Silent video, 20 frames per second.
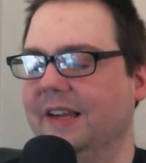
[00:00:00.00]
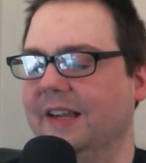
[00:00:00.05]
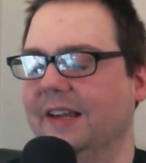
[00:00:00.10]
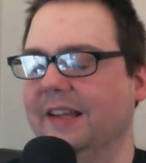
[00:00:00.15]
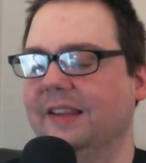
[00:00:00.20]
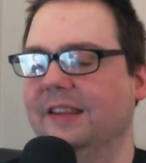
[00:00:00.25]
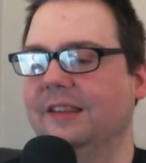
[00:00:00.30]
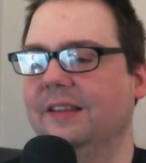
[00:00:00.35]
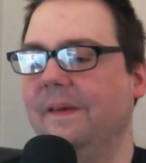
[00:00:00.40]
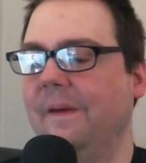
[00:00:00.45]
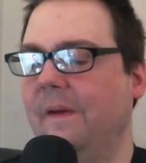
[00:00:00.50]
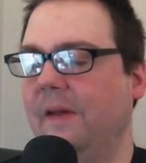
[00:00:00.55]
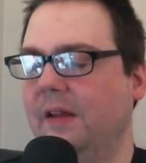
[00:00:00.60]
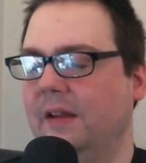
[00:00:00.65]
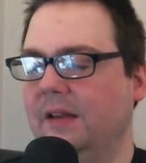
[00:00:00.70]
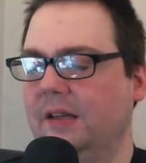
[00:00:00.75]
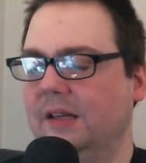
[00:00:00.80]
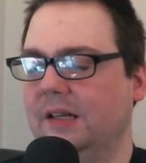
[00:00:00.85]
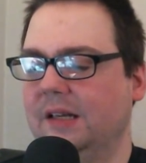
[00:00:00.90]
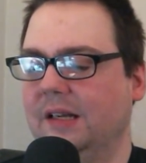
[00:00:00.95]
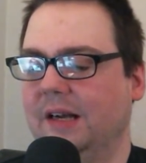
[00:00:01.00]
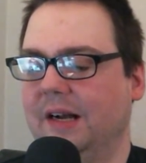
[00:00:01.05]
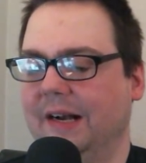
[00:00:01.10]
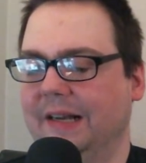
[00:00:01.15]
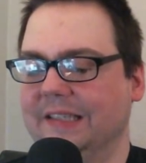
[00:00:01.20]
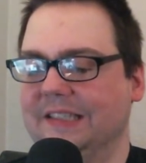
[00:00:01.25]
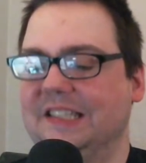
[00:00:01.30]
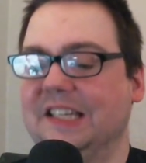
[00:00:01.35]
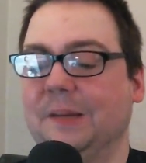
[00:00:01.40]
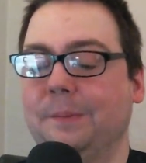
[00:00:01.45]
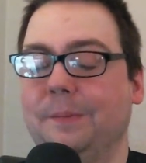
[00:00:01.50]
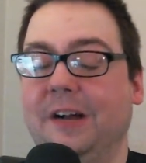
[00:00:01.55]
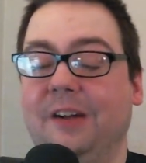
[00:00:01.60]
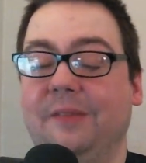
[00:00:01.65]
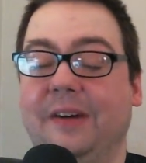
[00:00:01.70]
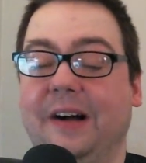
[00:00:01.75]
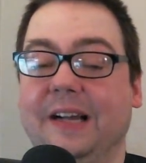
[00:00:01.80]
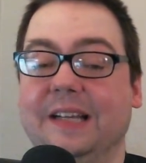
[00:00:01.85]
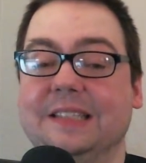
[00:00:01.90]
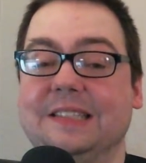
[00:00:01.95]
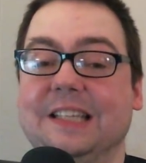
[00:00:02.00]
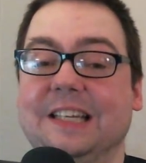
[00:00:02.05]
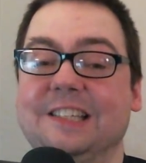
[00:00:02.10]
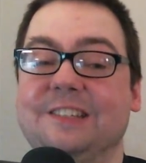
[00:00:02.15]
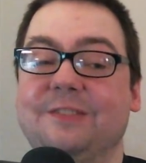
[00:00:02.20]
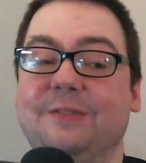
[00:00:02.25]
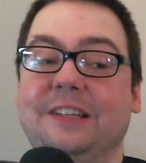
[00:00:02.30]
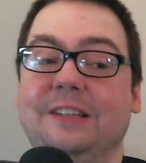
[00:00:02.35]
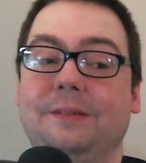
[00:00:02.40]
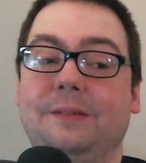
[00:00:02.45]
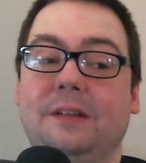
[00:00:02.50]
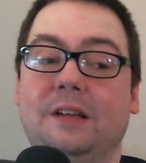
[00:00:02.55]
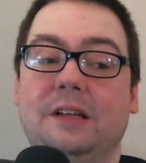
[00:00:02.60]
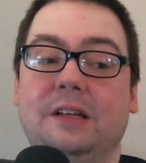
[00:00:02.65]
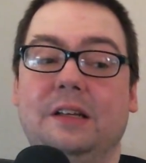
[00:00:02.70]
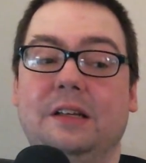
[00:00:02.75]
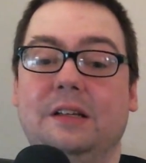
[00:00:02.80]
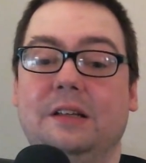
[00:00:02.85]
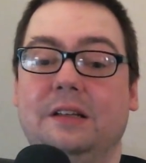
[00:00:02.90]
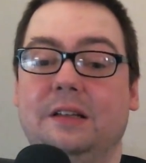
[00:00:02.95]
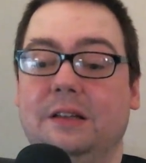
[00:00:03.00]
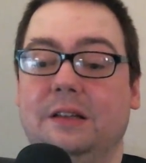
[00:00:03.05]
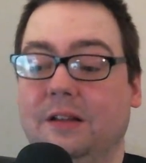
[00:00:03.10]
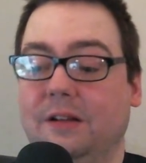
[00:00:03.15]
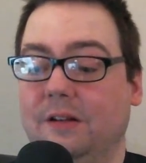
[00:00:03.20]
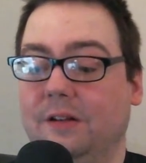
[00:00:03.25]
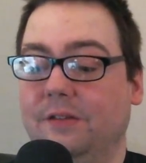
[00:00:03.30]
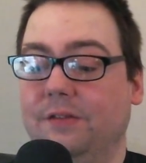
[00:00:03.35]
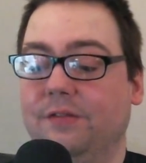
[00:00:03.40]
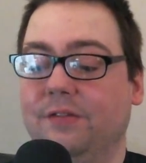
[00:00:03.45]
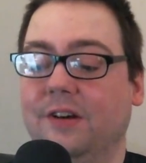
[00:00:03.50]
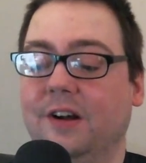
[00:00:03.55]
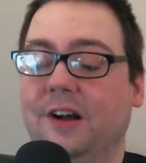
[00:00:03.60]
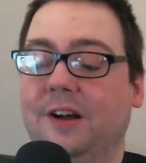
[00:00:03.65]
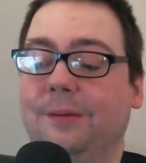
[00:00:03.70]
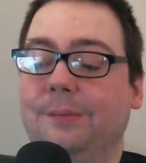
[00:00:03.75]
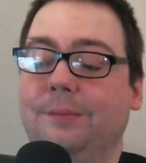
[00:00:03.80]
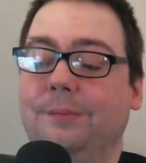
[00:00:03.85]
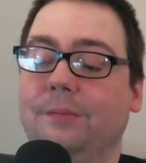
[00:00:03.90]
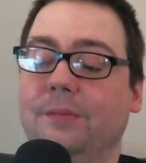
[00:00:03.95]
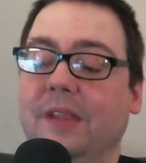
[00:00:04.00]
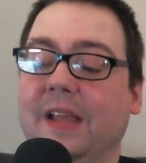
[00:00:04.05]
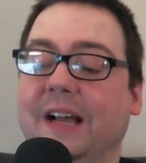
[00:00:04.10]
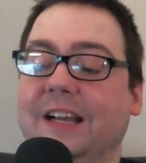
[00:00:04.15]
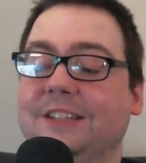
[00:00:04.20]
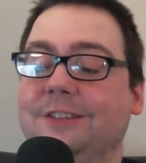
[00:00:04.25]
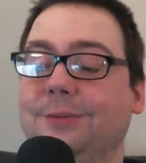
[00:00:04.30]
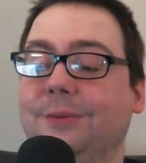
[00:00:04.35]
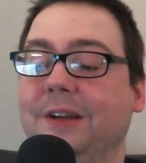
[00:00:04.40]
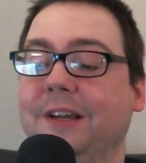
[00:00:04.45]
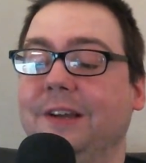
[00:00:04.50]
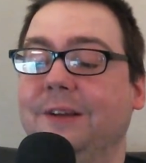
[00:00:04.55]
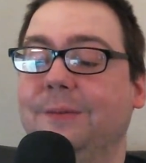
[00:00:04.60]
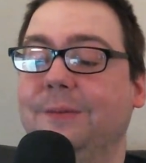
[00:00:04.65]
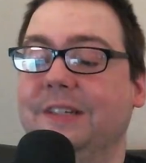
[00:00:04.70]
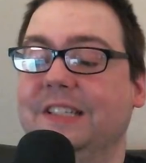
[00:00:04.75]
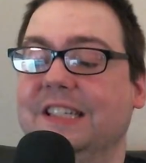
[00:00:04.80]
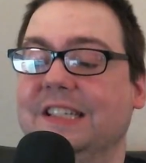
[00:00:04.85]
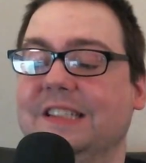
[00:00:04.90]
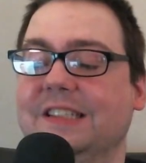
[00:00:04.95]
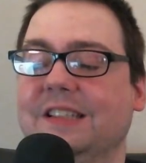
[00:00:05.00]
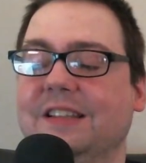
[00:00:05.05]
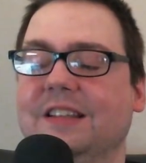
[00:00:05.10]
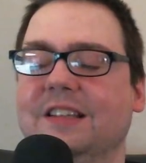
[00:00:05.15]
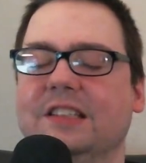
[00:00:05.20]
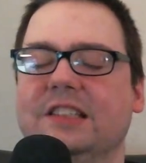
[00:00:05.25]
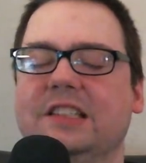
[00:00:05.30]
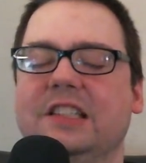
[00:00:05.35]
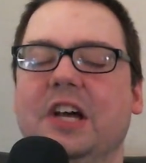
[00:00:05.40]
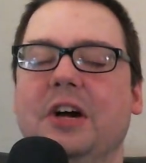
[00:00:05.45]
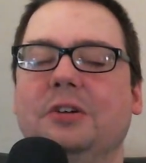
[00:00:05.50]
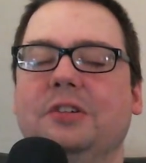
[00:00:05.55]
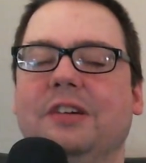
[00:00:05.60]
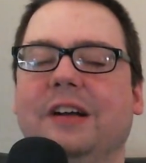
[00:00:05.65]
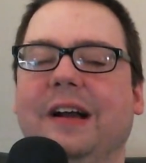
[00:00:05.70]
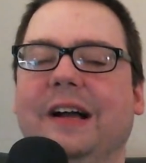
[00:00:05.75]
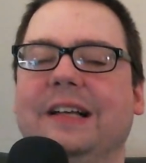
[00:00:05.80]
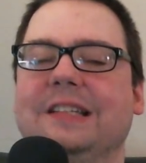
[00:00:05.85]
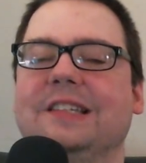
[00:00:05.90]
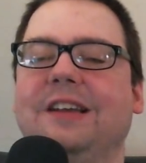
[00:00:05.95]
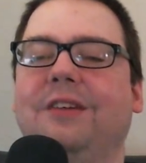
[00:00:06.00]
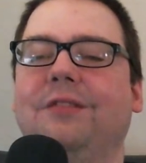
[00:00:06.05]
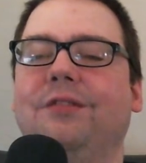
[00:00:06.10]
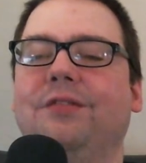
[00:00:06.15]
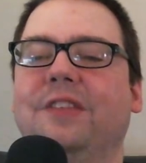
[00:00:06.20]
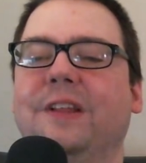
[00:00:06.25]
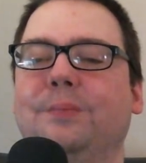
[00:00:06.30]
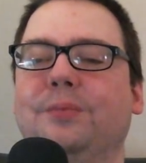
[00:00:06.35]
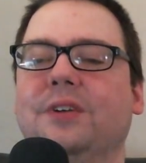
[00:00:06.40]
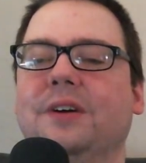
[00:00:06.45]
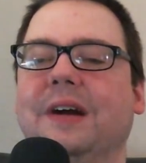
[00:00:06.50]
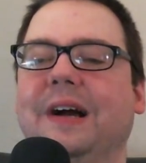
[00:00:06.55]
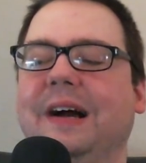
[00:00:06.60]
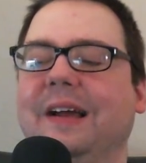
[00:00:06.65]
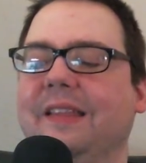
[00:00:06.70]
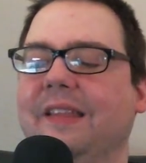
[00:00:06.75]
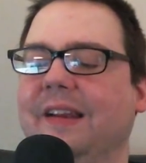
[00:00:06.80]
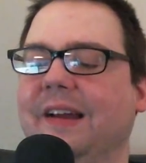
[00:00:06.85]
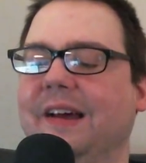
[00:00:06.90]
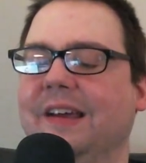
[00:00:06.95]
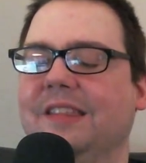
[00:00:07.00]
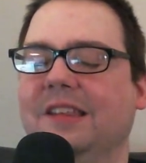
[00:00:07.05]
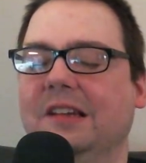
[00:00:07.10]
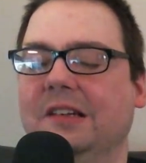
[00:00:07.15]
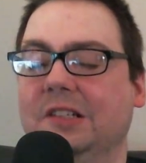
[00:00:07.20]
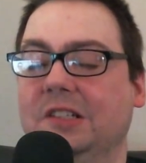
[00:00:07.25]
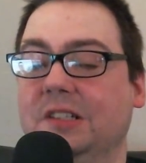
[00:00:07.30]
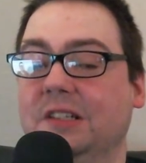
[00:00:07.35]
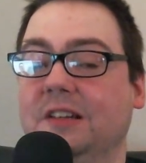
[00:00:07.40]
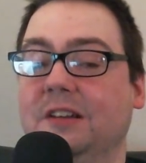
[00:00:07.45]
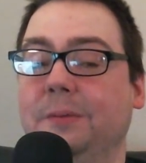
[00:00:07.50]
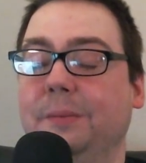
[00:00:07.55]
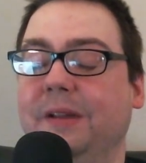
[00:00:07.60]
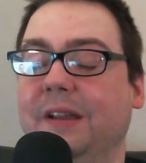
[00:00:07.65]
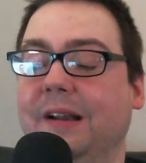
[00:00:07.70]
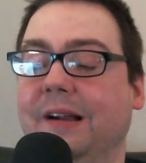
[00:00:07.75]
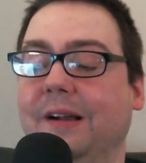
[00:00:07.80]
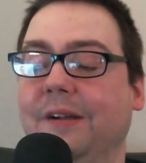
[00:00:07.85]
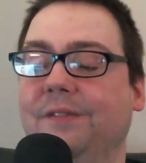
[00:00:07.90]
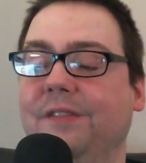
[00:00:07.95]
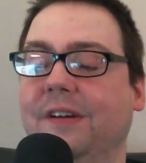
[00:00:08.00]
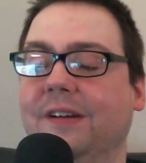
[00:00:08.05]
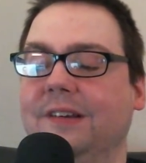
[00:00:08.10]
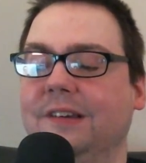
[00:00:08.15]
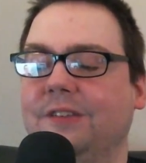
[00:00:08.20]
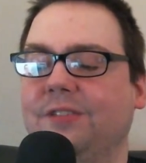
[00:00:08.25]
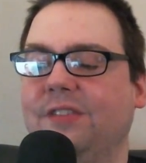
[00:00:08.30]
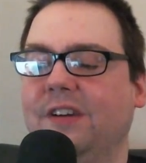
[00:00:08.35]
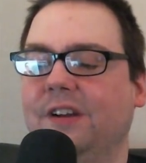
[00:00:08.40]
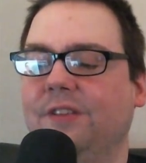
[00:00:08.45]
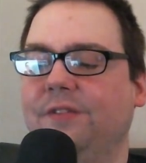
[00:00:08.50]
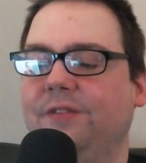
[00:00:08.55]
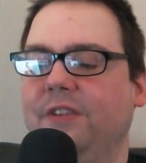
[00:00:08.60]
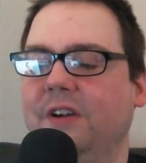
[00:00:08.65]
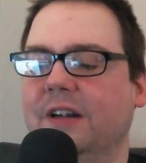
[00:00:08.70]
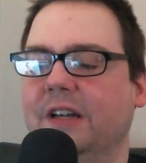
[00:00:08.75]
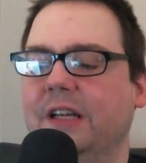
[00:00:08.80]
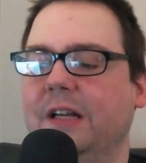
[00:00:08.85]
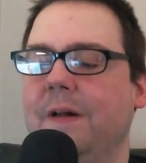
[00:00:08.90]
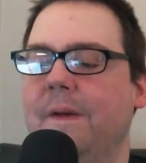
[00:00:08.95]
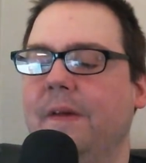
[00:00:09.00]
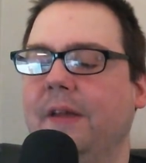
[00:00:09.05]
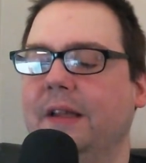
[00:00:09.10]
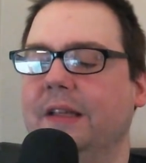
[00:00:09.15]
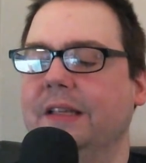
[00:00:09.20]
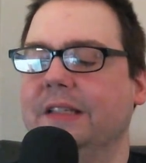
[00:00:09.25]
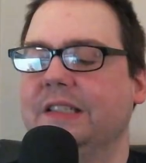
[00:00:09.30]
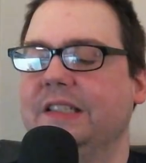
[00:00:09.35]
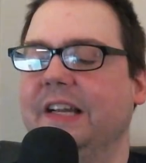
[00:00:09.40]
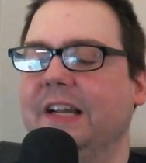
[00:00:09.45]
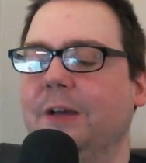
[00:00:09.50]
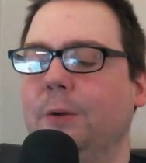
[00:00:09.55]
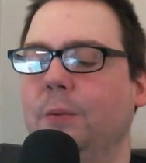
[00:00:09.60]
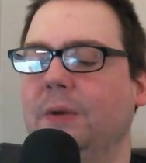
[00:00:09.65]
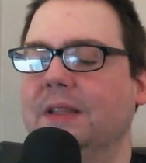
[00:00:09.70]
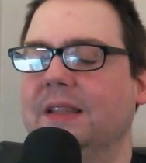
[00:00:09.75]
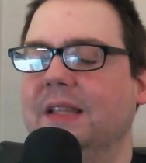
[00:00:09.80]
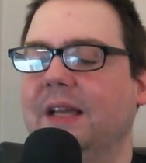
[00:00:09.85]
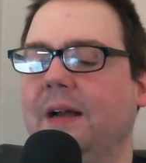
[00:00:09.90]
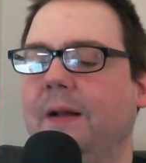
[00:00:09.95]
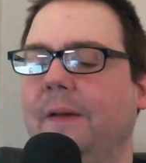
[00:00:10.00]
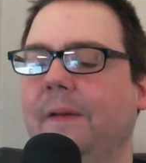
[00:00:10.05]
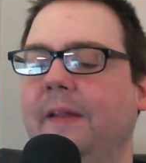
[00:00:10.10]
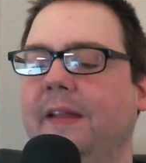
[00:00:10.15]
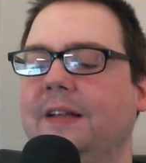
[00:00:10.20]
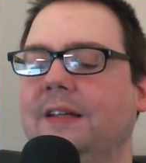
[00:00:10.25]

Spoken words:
And I stick by my assessment from last week, which is that there's no tracks on Flip the Rat that I think should have been on Fearless Fred Fury. Sticking with that.